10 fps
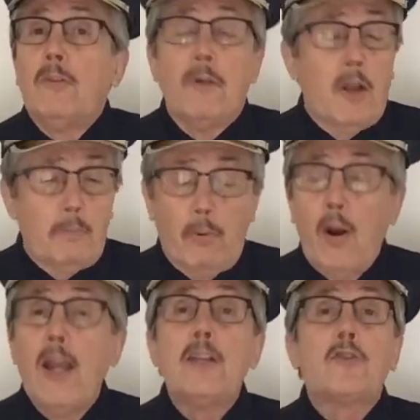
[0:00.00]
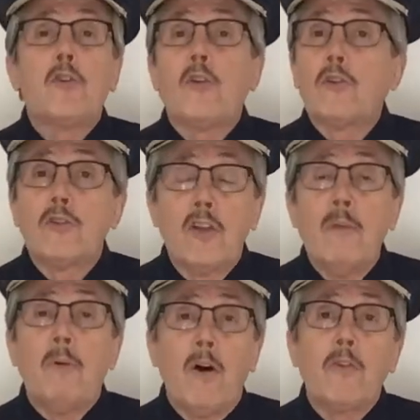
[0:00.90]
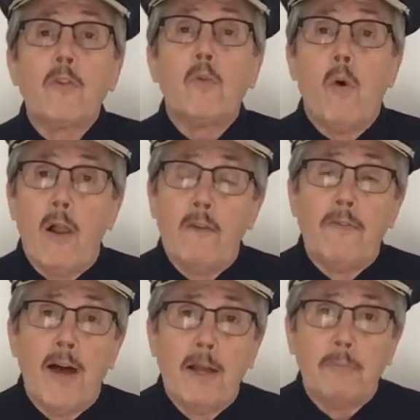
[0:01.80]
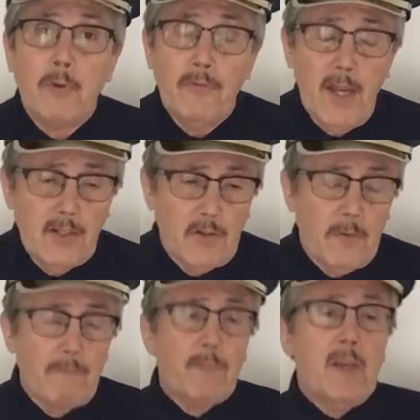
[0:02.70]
appraiser or some other qualified professional.